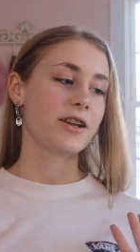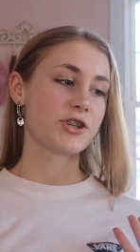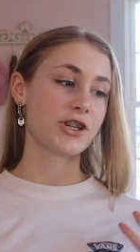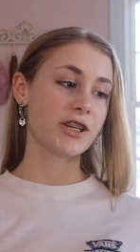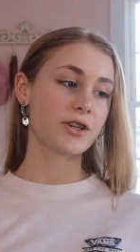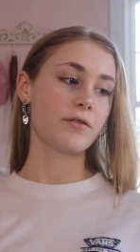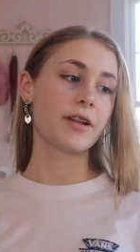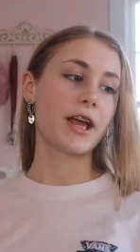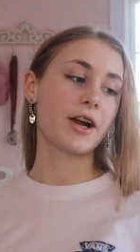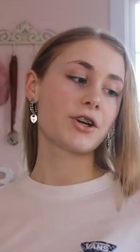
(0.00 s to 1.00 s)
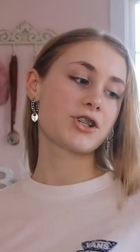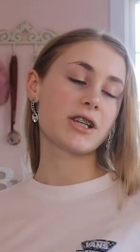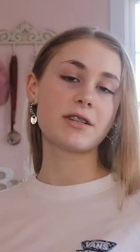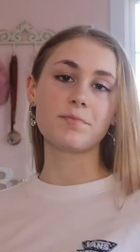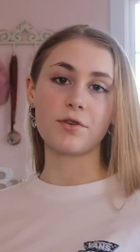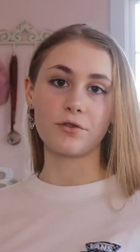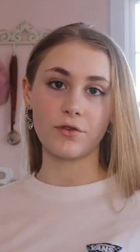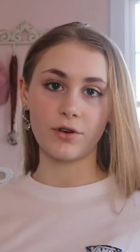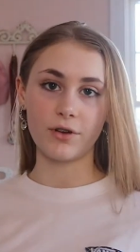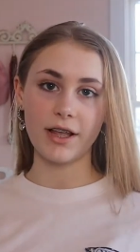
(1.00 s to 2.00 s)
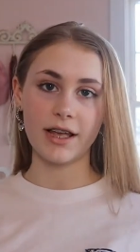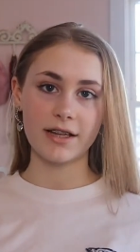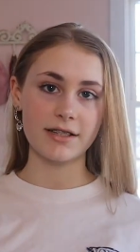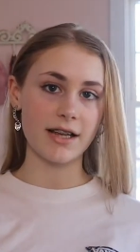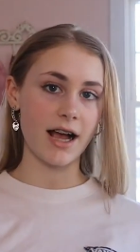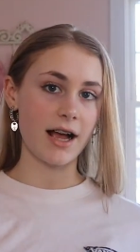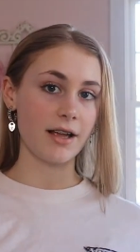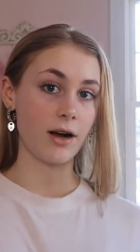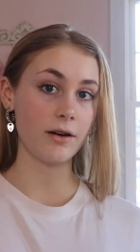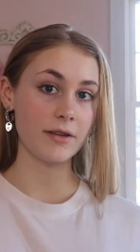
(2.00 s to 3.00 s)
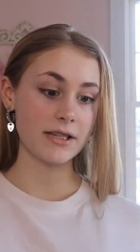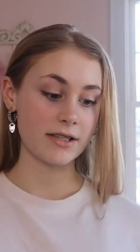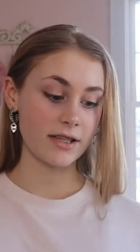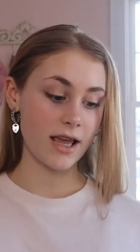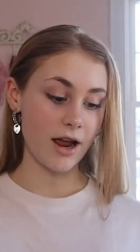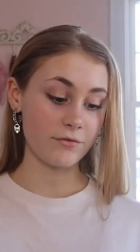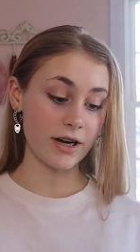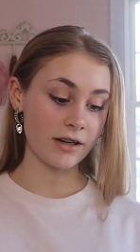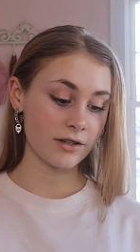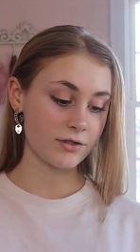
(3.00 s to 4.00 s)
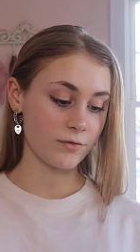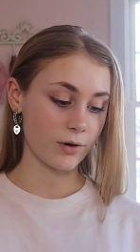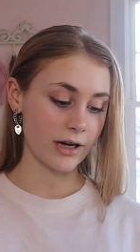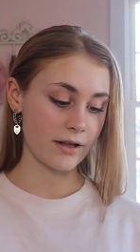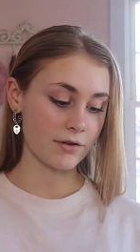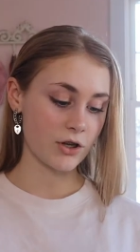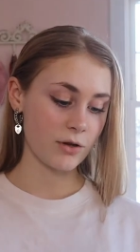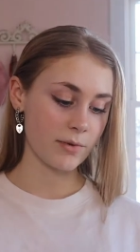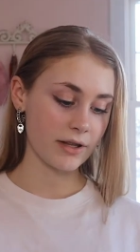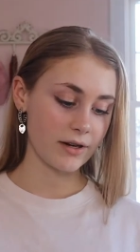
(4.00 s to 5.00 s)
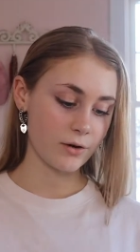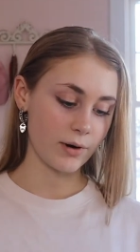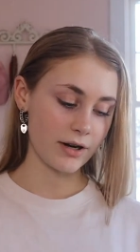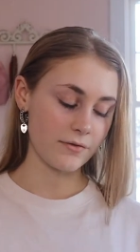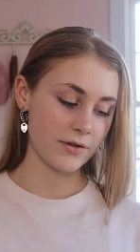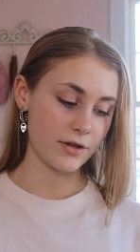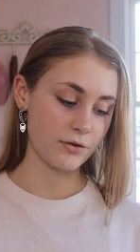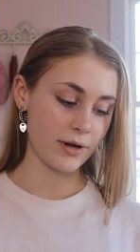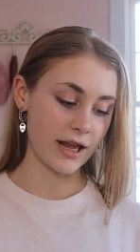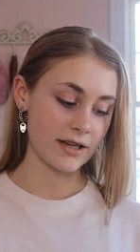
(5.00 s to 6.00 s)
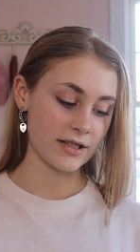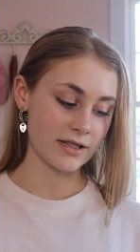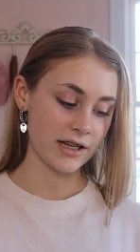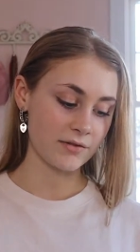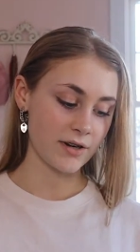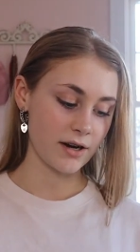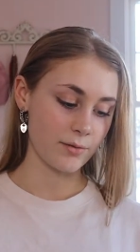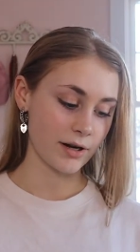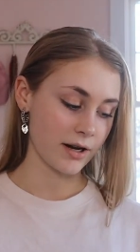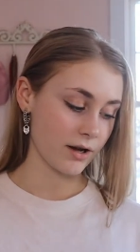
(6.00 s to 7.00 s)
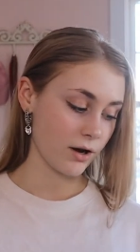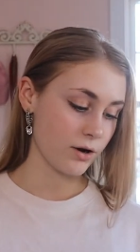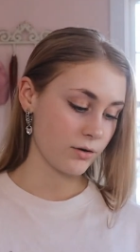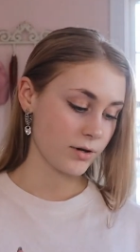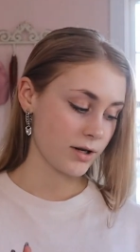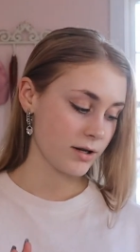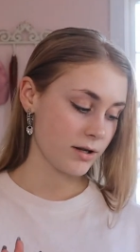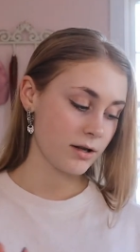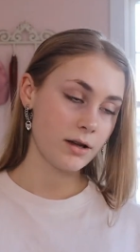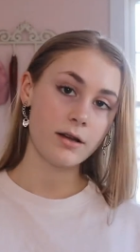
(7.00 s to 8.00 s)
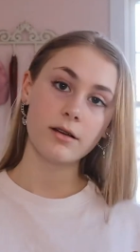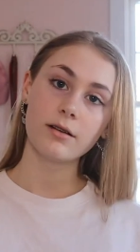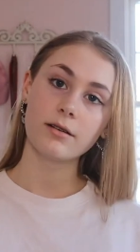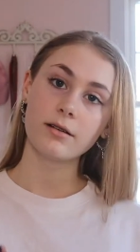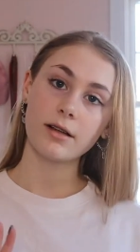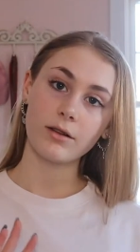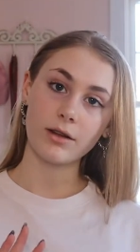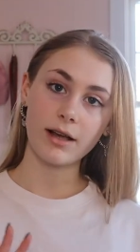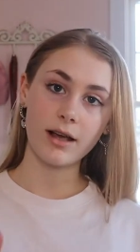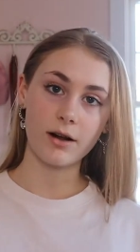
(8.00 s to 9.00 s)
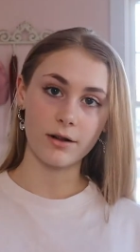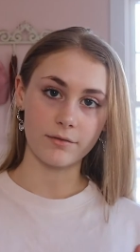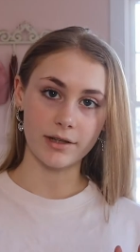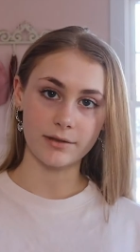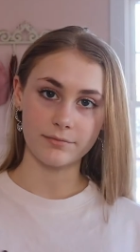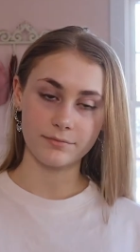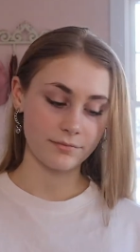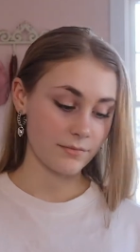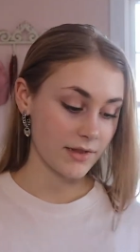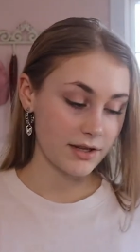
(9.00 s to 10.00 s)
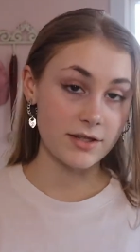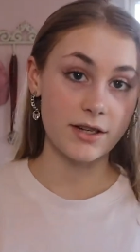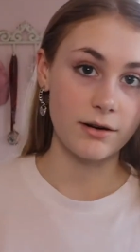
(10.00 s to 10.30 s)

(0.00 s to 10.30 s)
She's over there, she's beautiful, and I obviously have records for it. I've accumulated quite a few, and in today's video we're gonna go and look at all of them. So